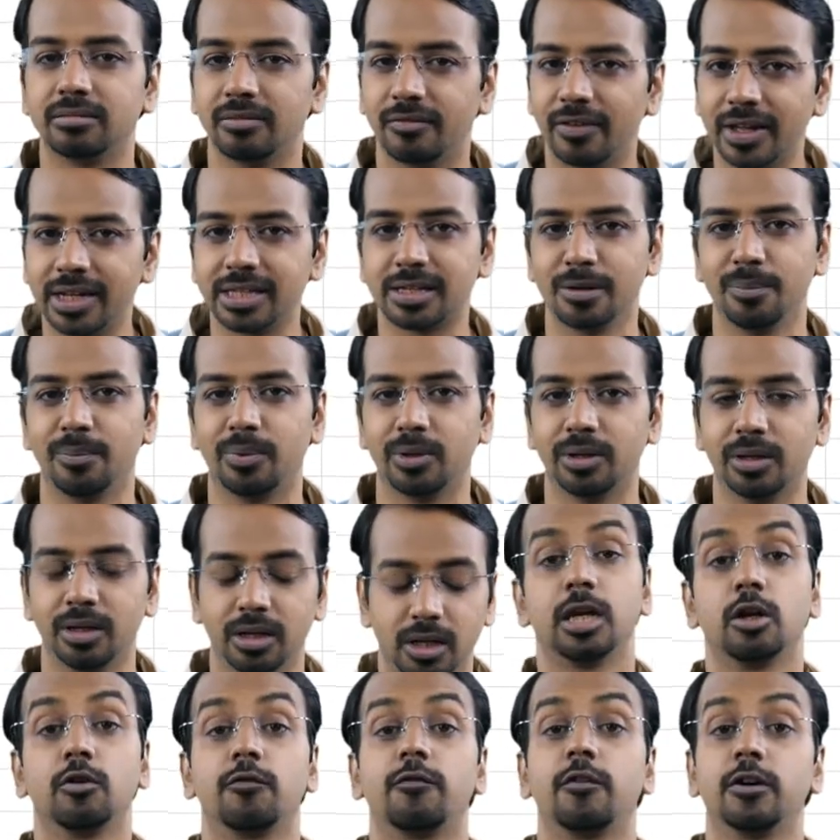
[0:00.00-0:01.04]
Very simple.
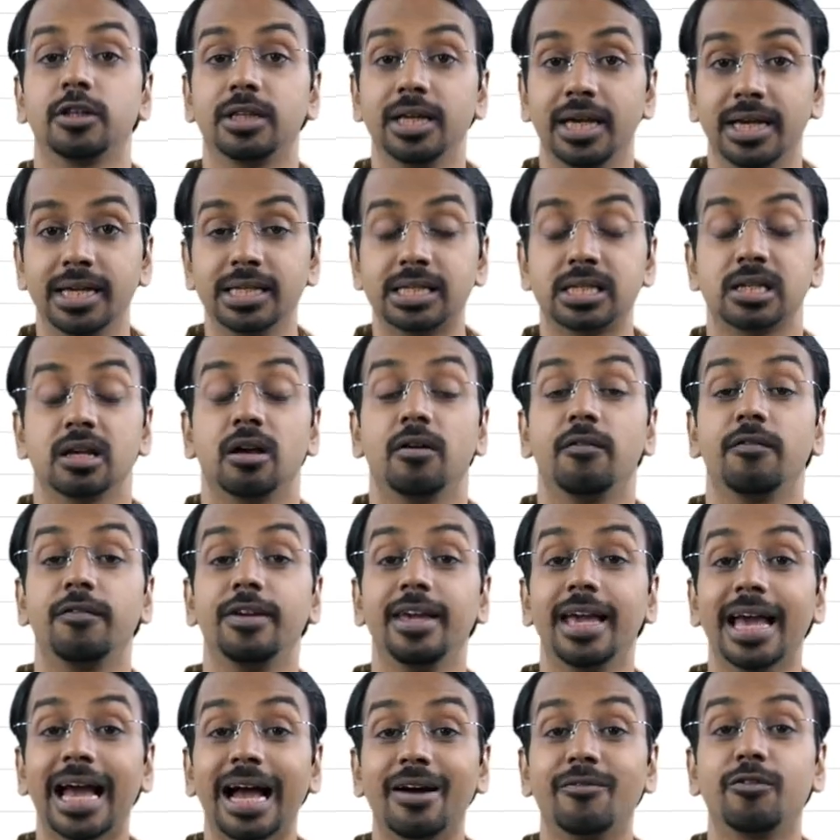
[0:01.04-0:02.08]
Now for this,
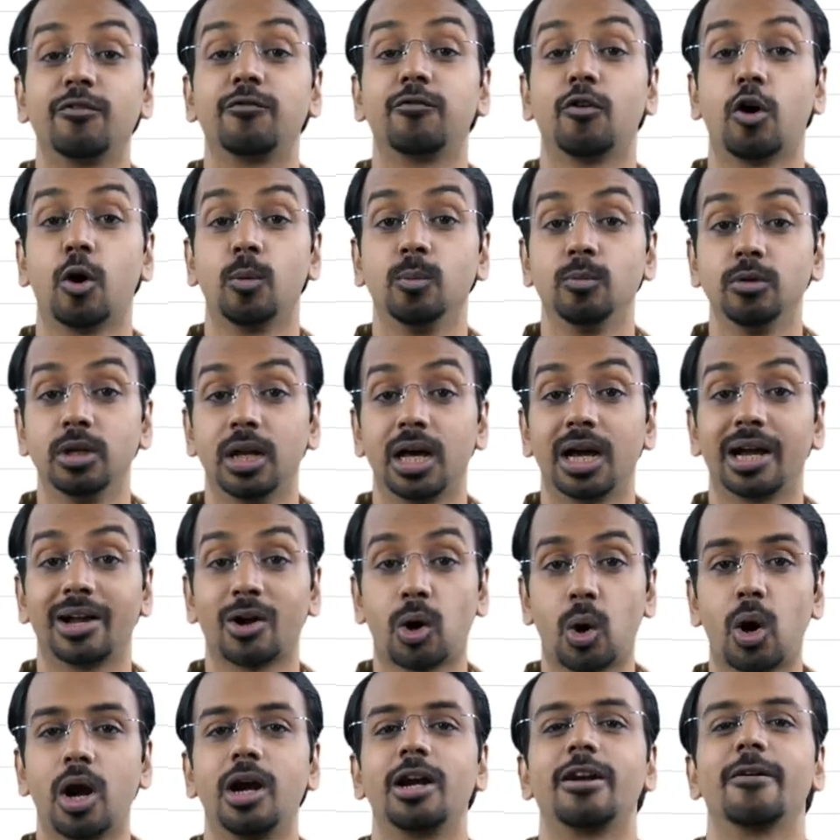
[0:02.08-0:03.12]
we have a formula
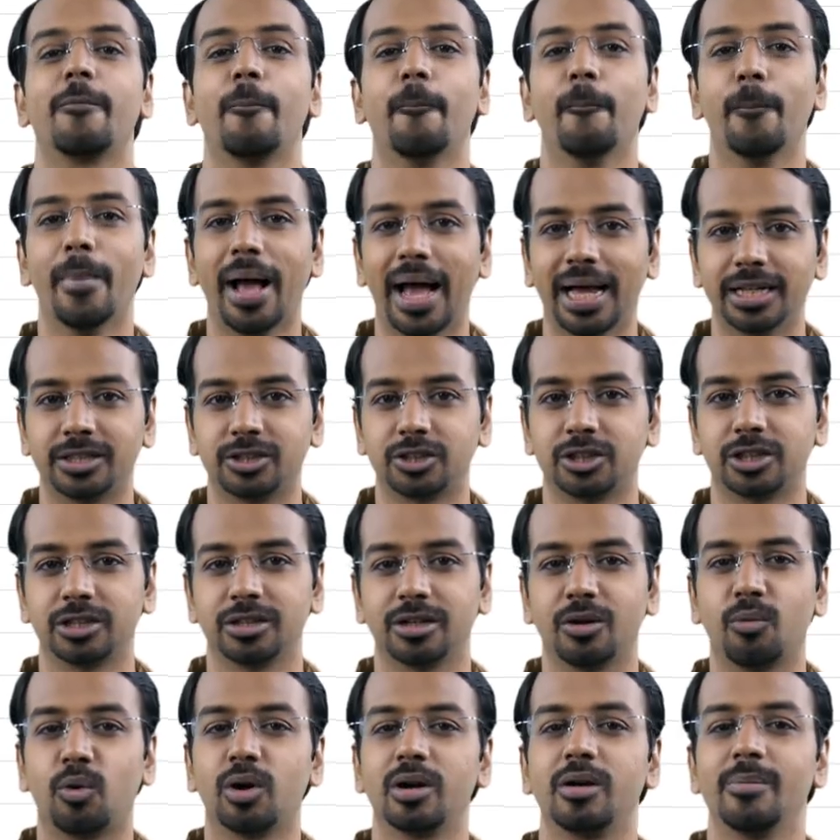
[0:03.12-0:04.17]
called match.
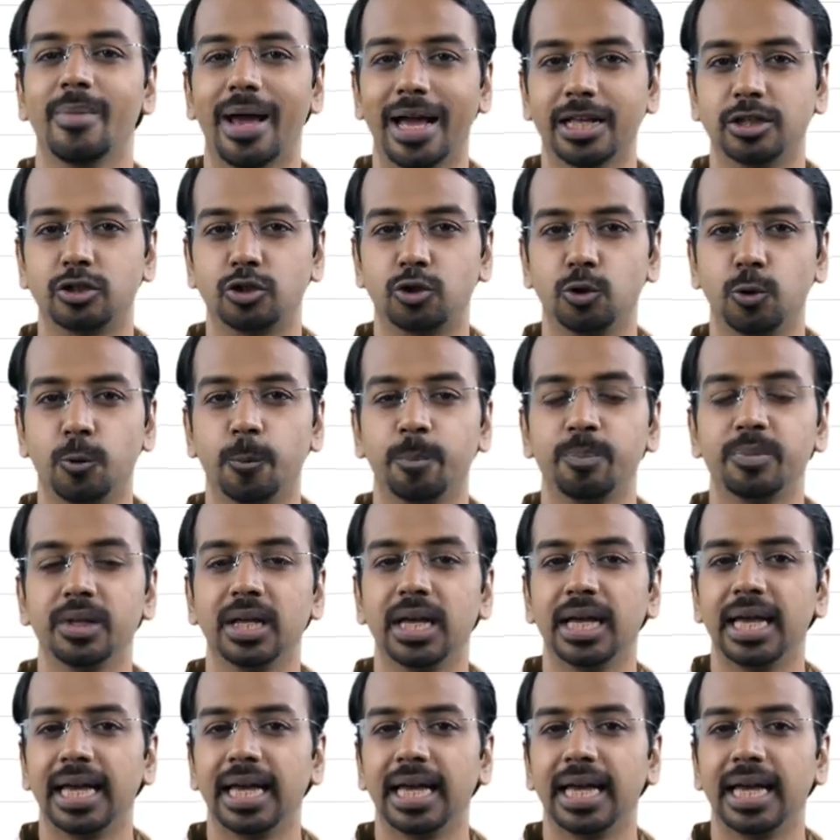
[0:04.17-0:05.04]
Now what will match do?